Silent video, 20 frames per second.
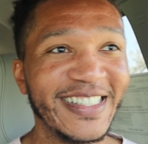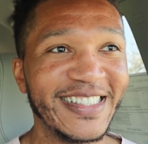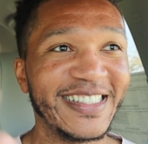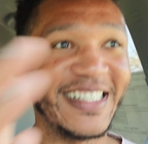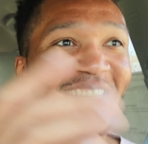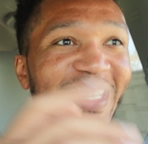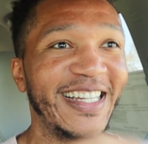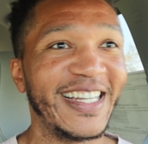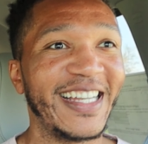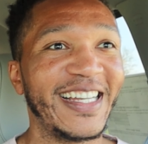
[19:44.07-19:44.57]

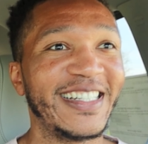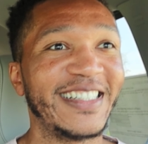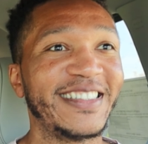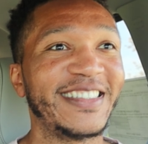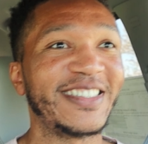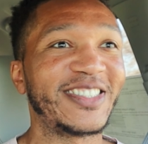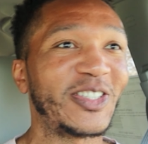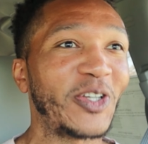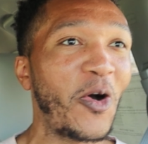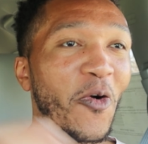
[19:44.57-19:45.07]
it.
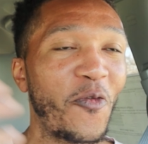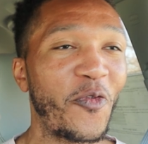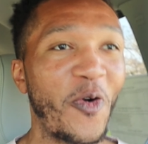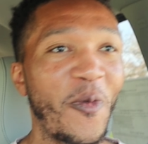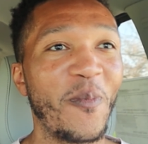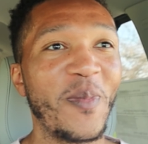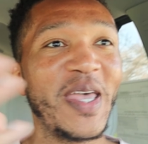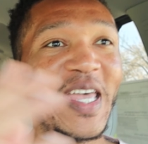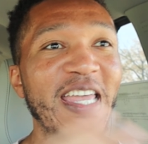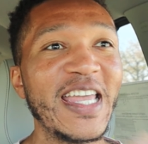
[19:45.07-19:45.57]
So for
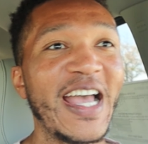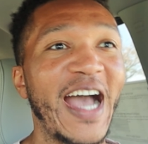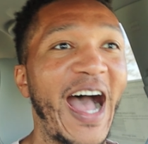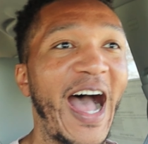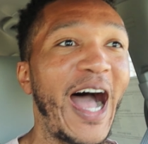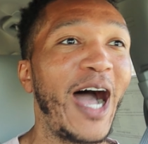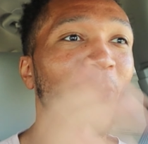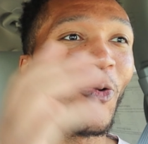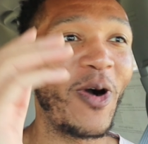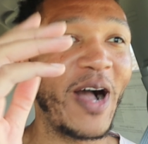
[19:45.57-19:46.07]
me,
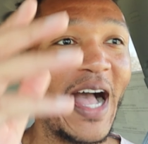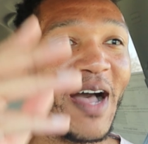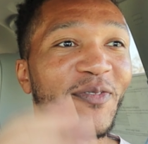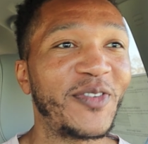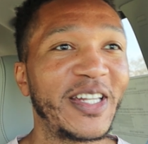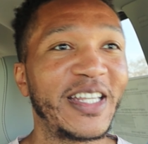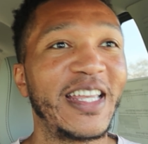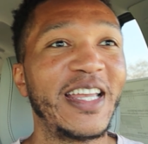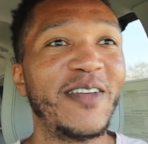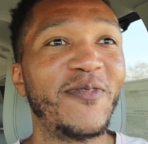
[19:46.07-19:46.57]
I will have
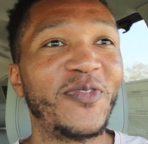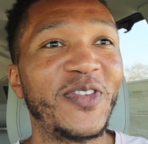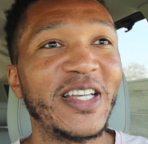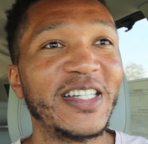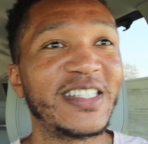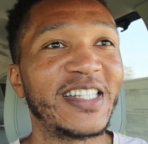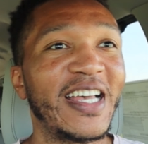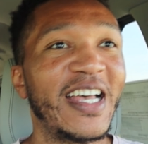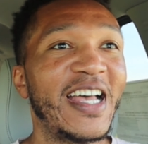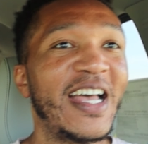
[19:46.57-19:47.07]
to give
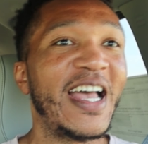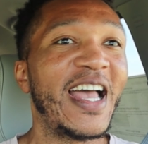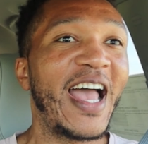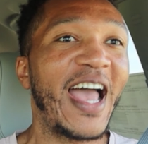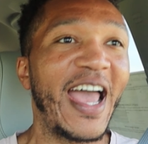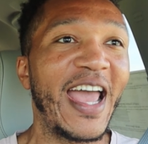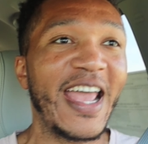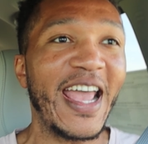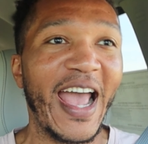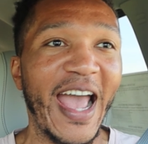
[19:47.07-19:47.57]
this
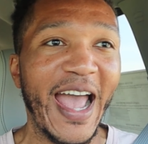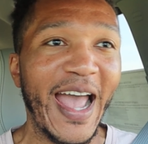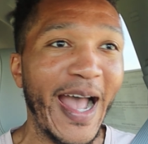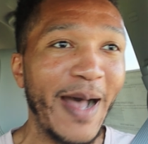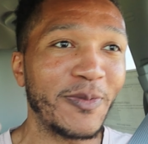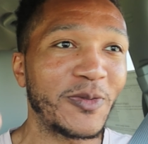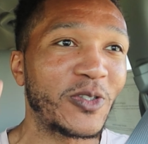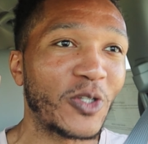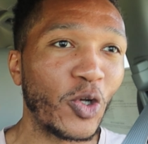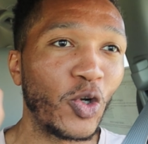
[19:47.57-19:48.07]
an
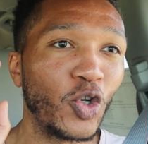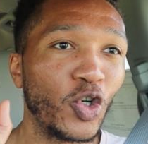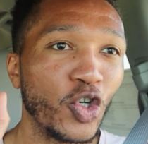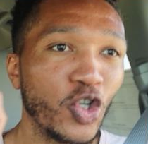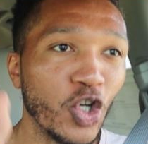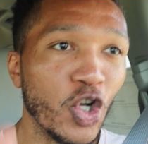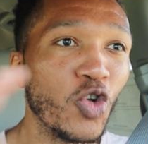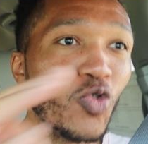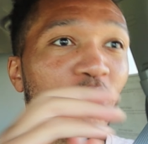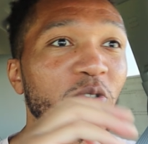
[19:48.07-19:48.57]

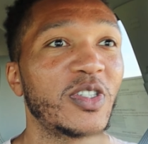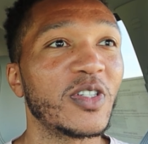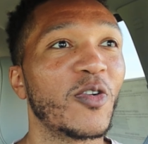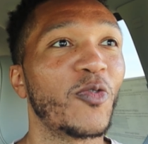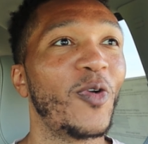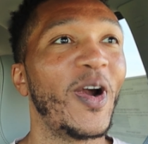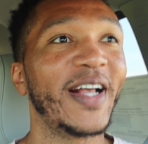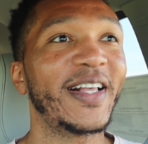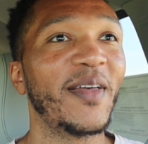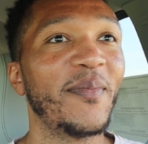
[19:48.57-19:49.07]
absolute
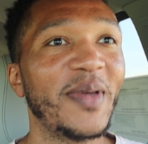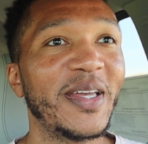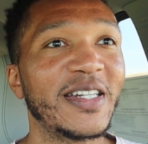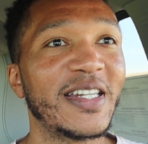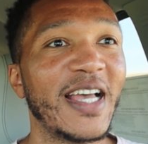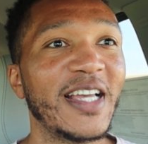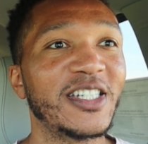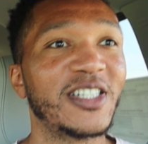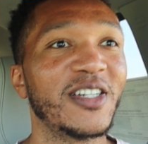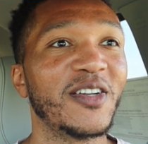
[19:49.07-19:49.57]

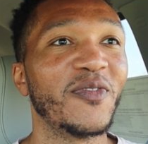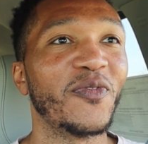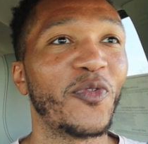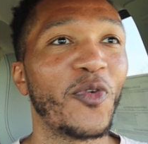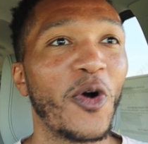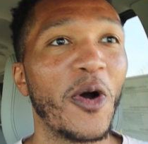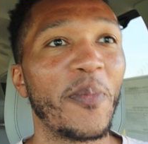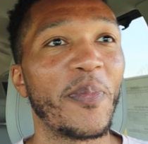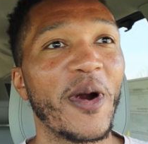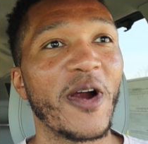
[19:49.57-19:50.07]
recommendation
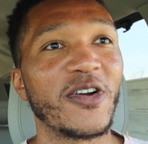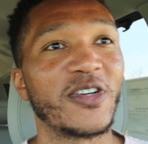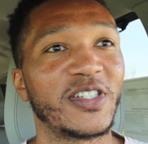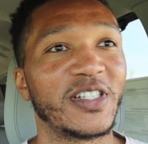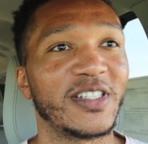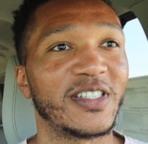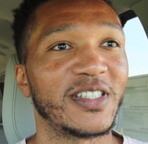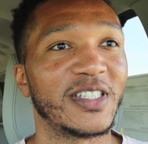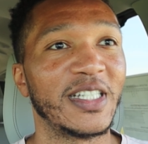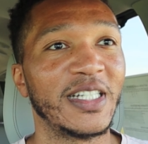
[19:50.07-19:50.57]
for a
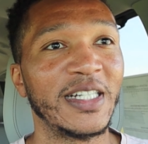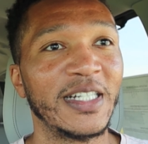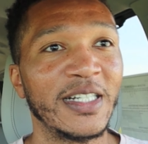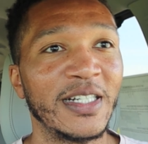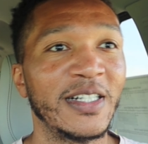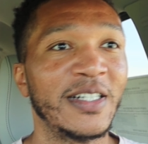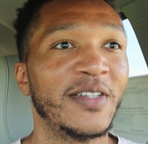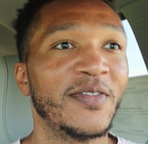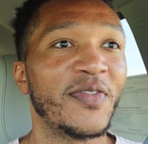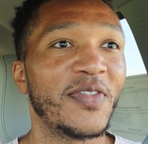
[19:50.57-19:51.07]
purchase.
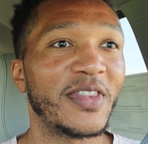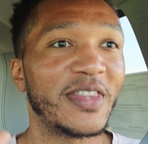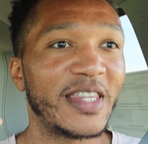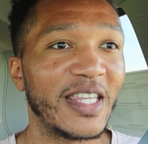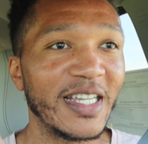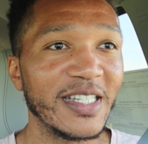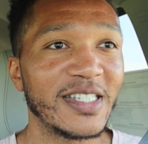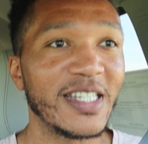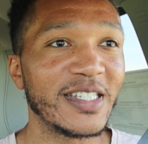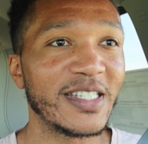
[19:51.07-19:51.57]

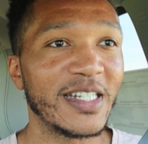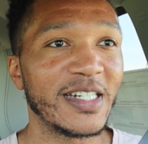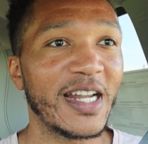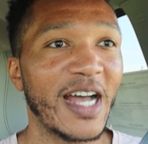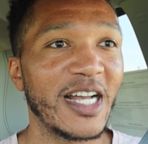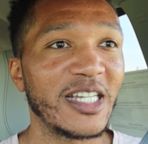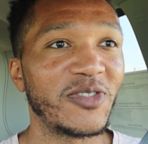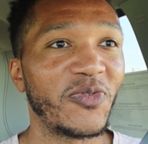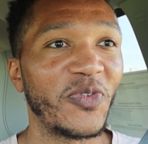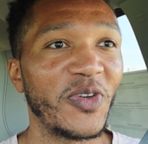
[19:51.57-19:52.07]
This is a
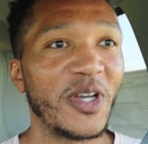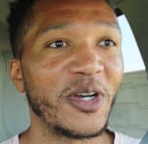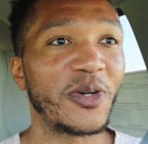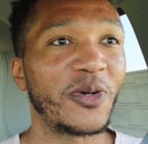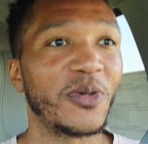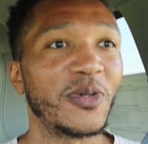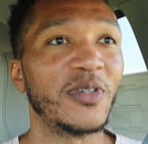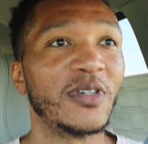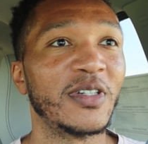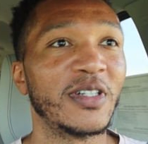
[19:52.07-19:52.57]
nice
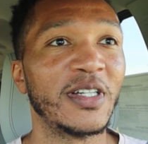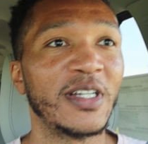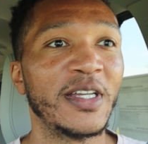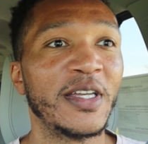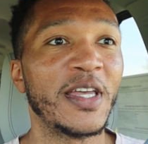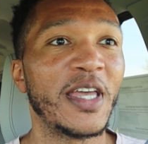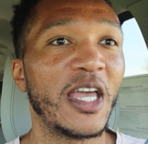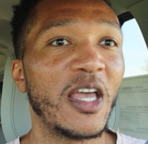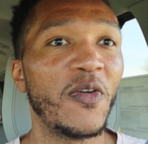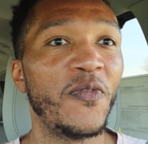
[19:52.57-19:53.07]
vehicle.
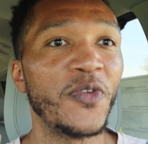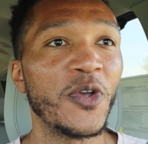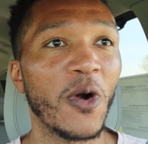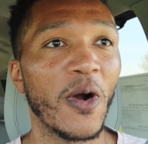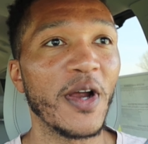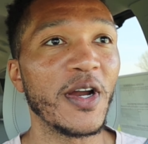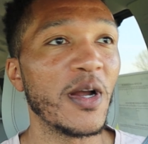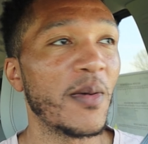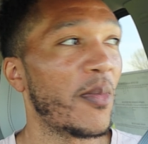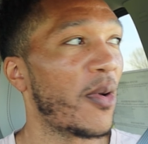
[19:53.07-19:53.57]
If you
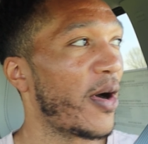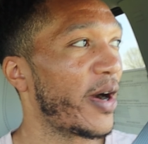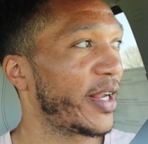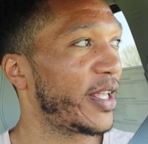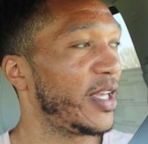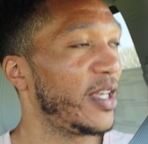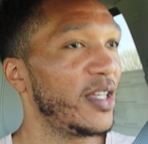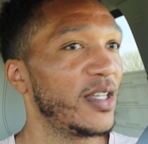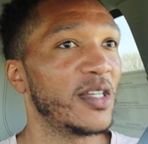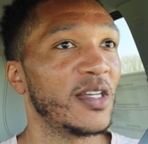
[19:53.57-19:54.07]
are in the
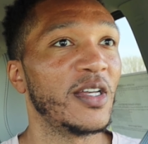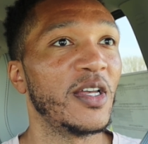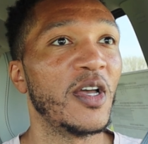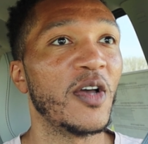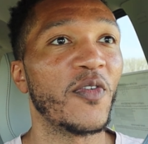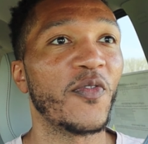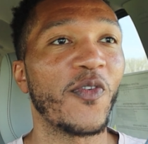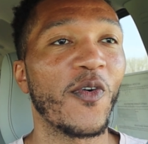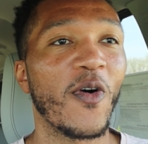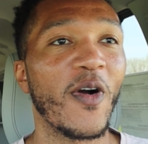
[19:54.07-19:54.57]
market
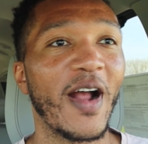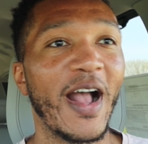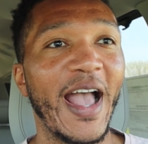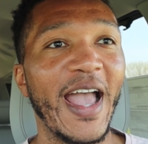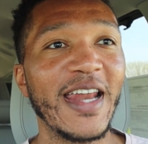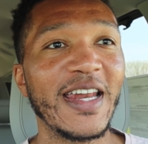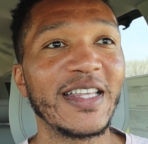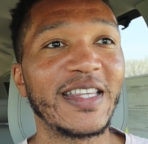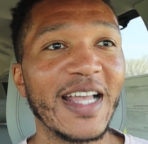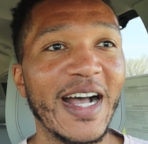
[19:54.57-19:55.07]
for an
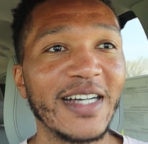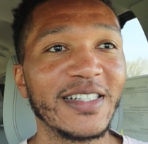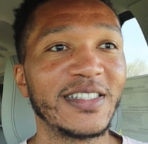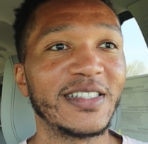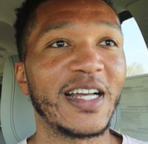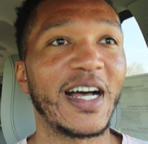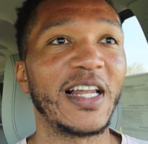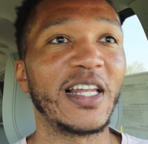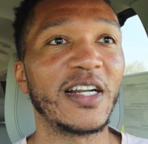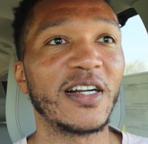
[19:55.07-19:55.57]

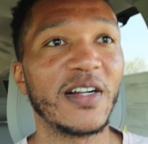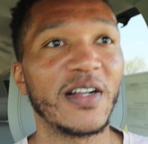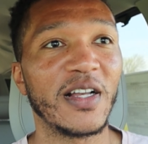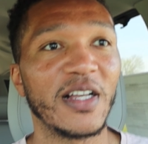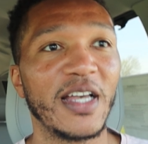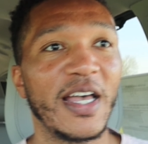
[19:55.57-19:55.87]
$80,000